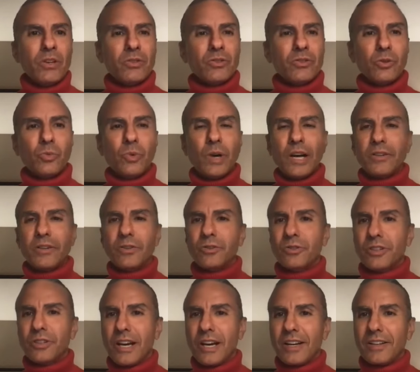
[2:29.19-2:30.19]
So Wadu
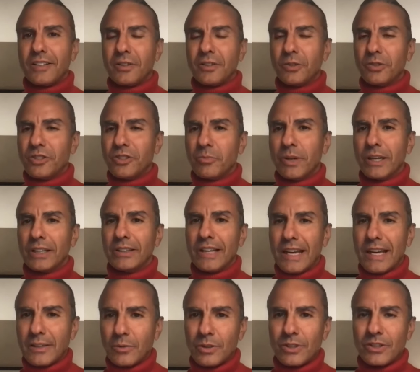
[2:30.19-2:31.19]
Ojibwe
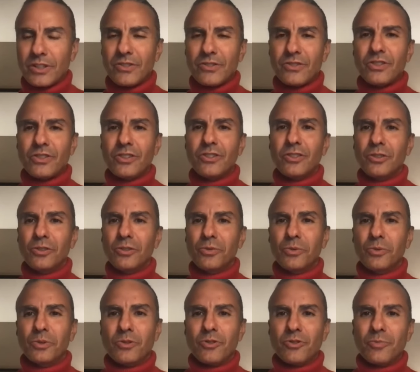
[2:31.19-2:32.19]
Language
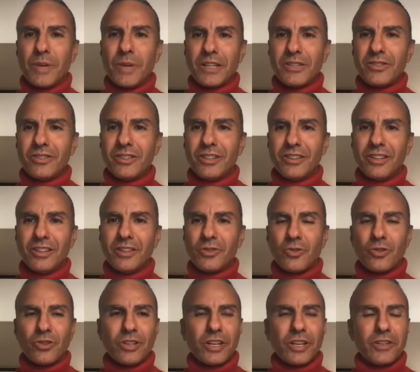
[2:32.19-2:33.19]
Institute, which was mentioned in the
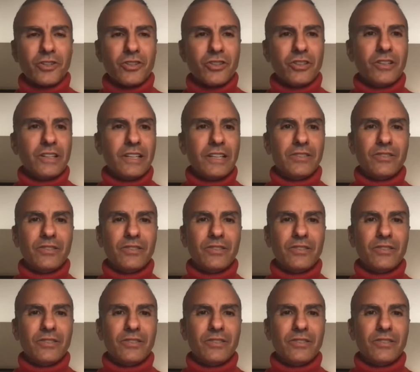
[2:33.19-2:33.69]
introduction,